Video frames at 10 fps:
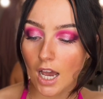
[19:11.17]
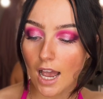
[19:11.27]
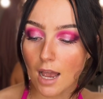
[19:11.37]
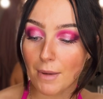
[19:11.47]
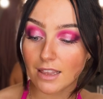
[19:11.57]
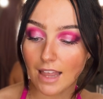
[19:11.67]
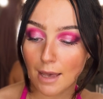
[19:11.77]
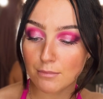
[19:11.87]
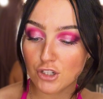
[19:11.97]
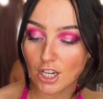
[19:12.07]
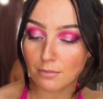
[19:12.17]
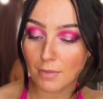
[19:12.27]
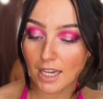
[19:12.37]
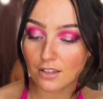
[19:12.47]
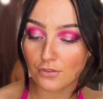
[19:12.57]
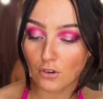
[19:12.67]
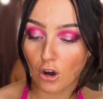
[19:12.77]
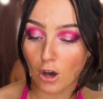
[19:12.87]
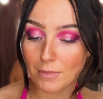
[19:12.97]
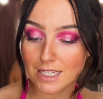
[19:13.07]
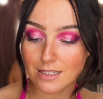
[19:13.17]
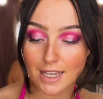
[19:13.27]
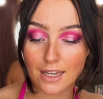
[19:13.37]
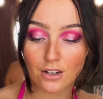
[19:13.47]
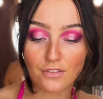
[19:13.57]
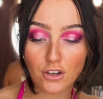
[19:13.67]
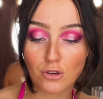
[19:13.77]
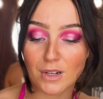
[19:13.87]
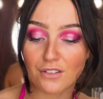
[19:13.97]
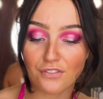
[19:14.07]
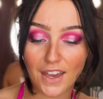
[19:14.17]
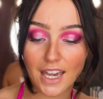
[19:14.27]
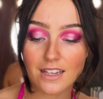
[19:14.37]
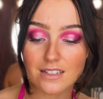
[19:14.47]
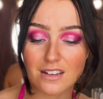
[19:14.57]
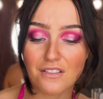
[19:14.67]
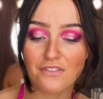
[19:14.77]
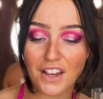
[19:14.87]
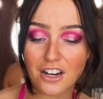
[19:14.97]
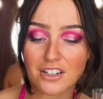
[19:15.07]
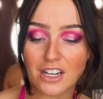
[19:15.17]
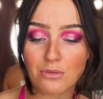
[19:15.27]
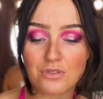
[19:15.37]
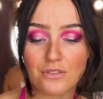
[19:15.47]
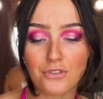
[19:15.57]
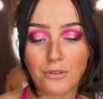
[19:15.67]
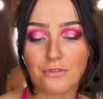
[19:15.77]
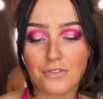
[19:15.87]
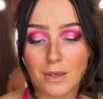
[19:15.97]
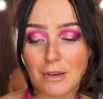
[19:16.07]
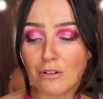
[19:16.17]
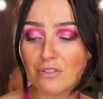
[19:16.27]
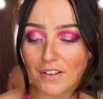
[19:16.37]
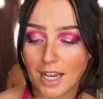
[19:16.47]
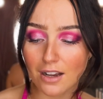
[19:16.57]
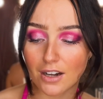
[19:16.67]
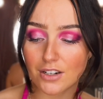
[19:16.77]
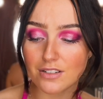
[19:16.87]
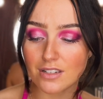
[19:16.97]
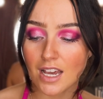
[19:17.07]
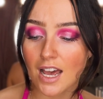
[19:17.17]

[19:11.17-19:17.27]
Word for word: Um, a lampshade made from skin of a human face, fingernails from female fingers,